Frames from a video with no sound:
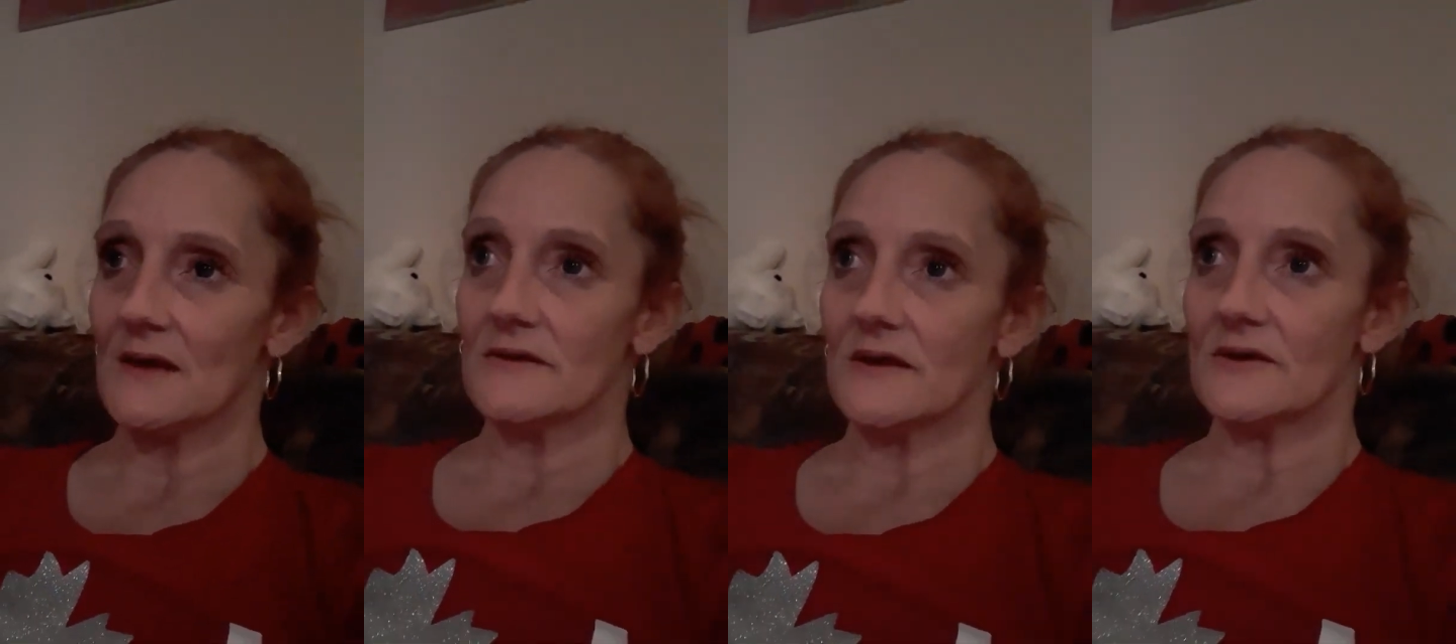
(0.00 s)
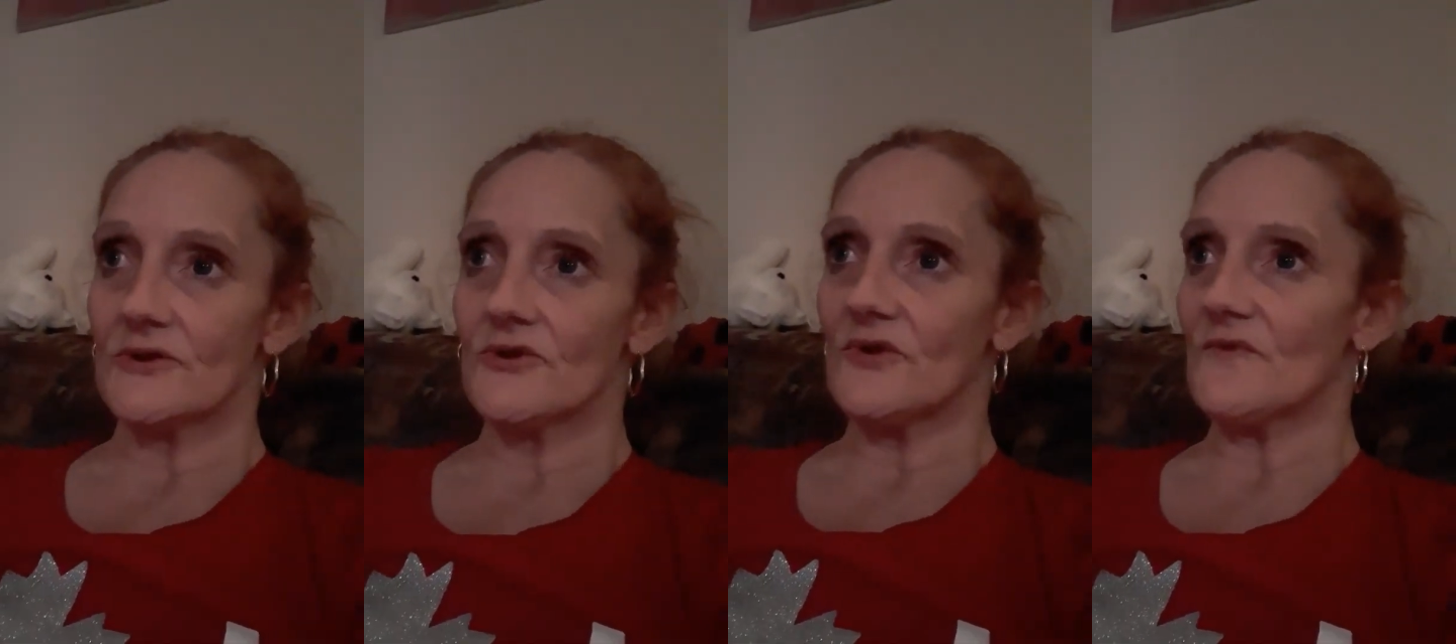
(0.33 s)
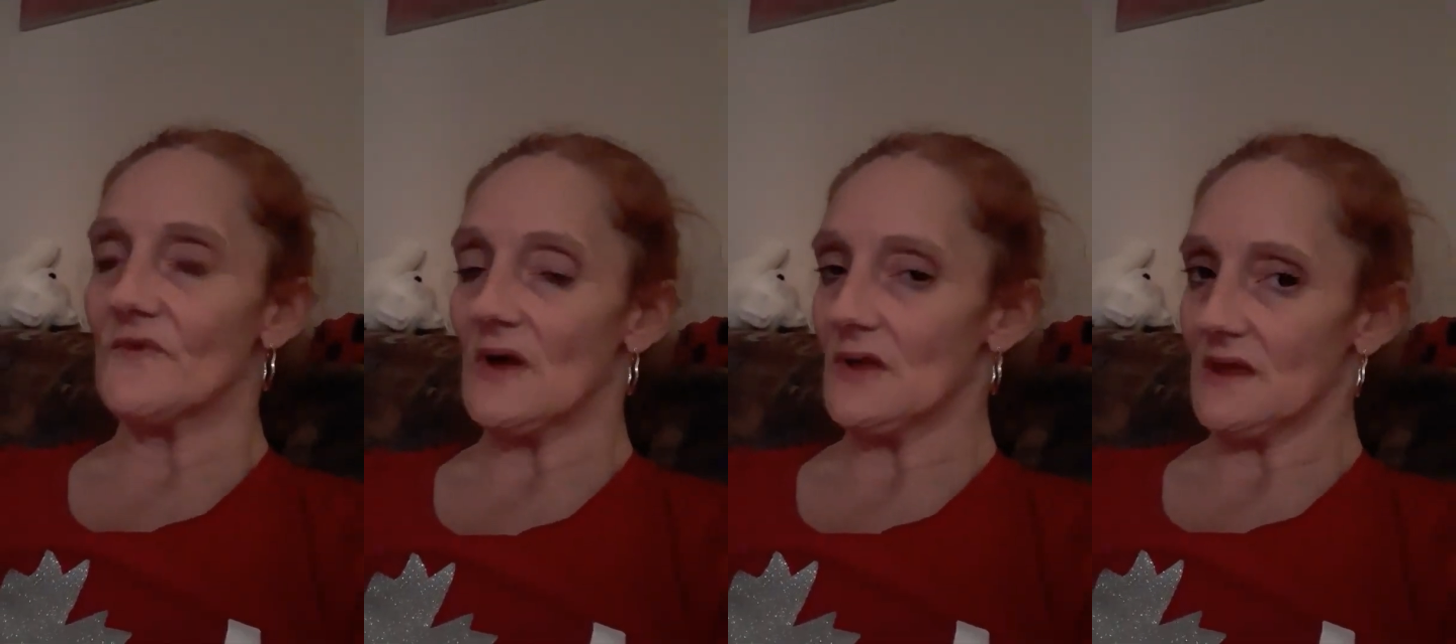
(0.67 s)
that she
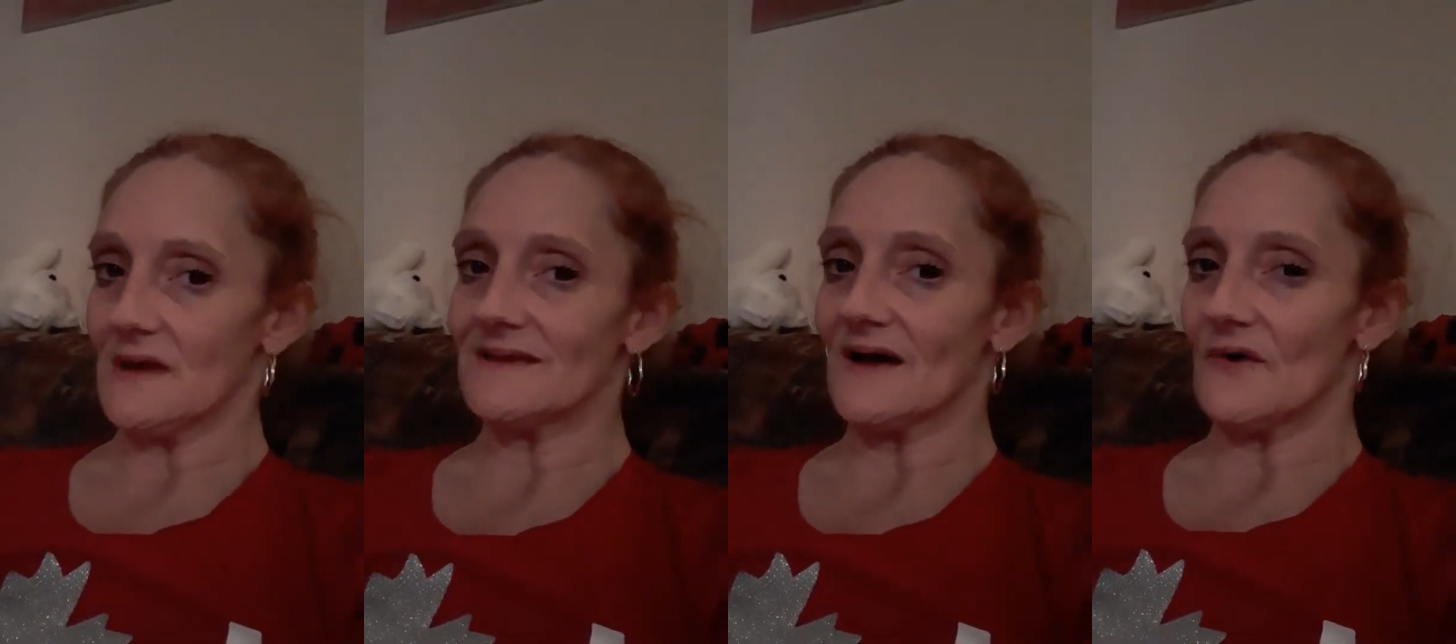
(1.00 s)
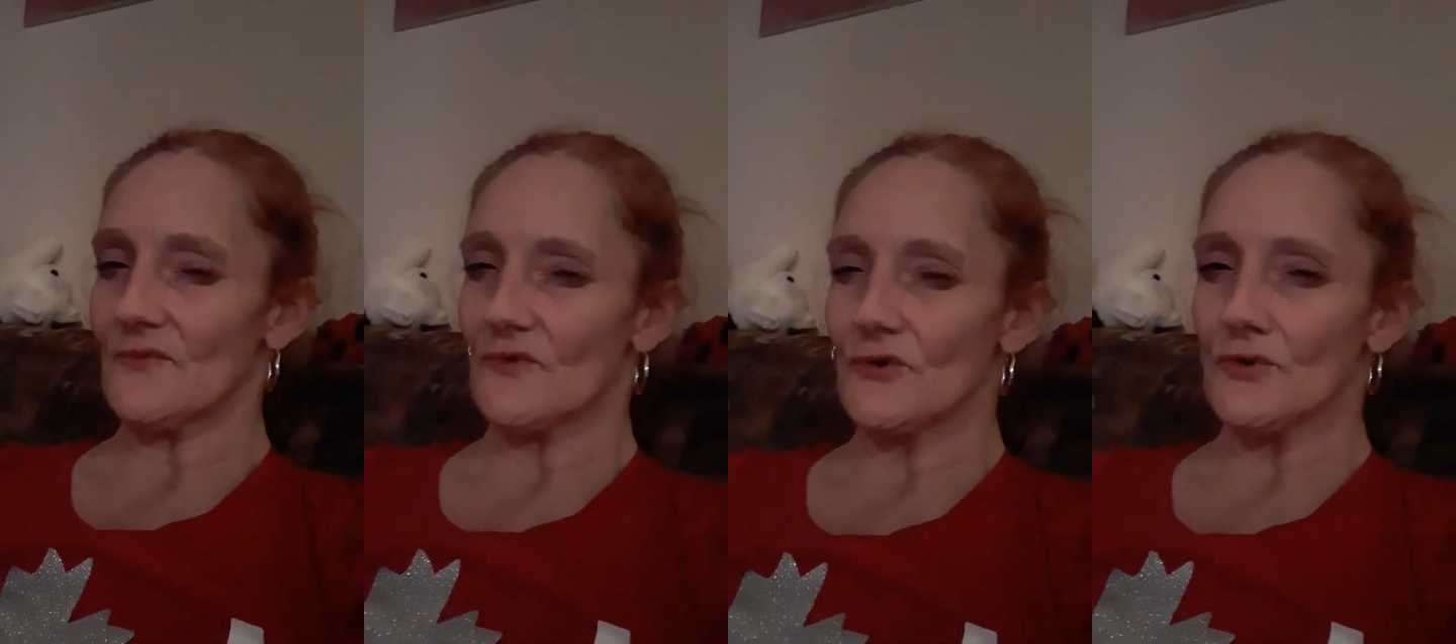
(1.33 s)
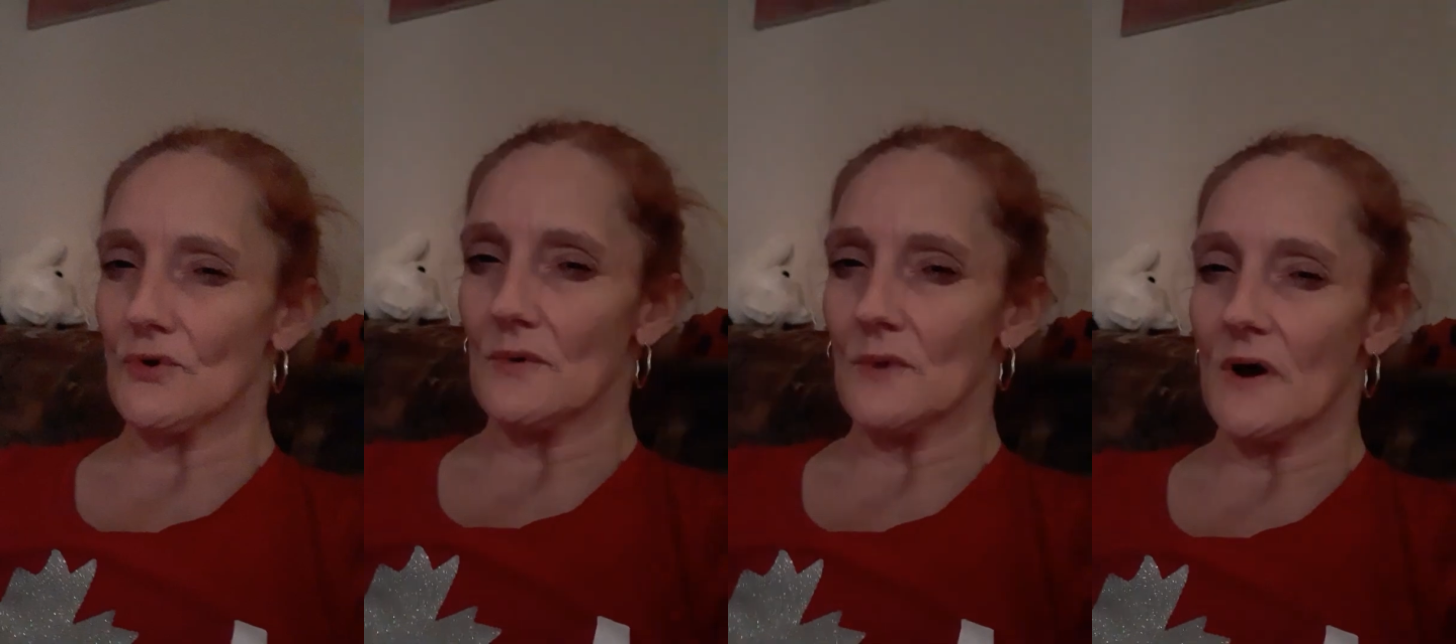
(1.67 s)
felt like that for a
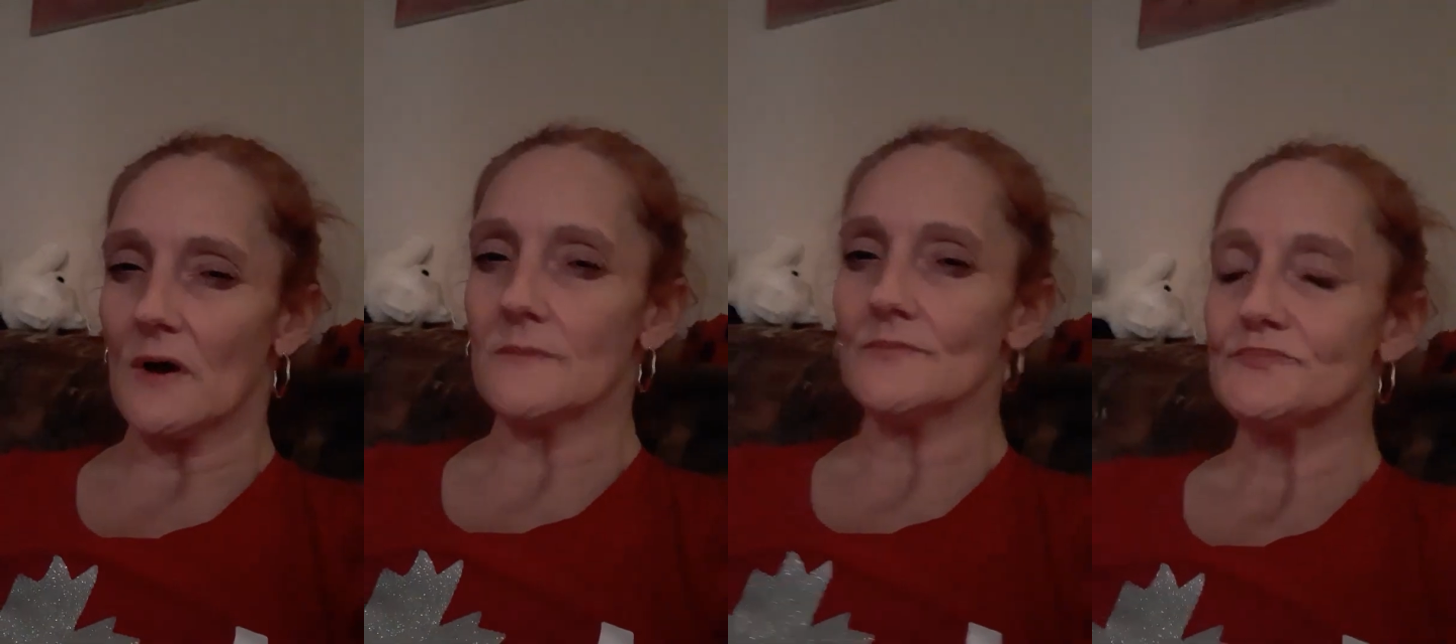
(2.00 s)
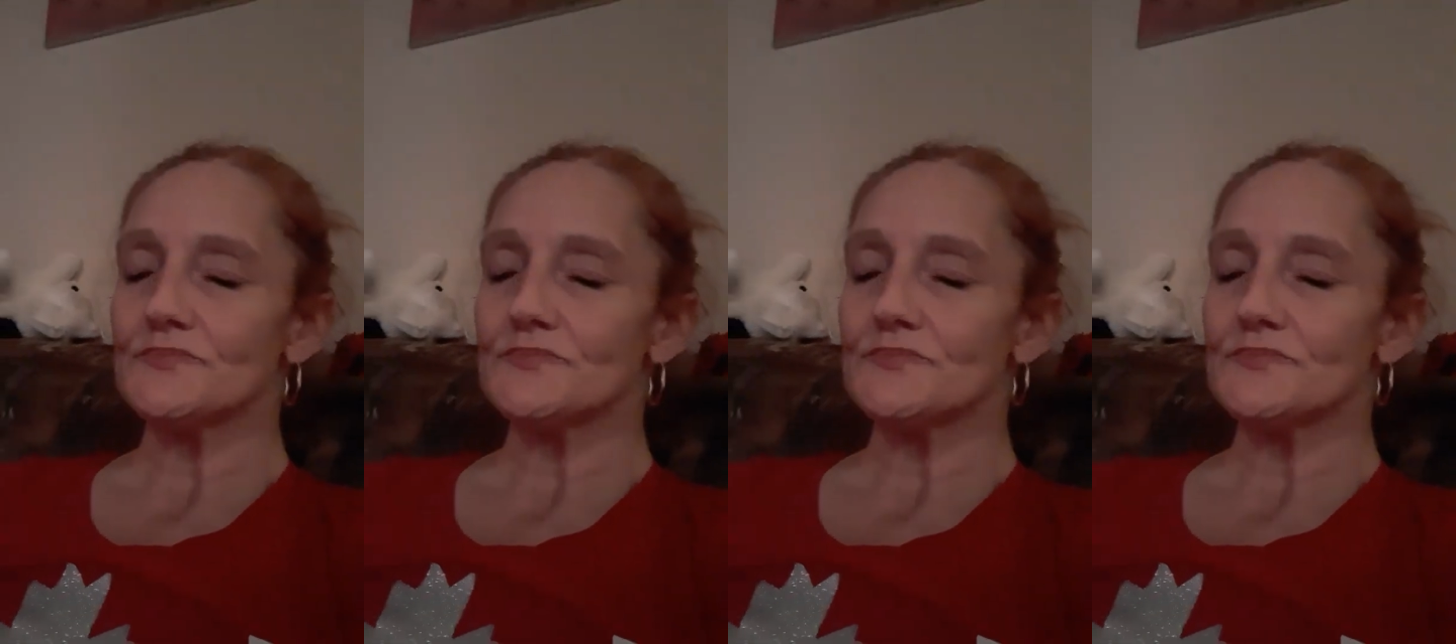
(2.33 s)
short while.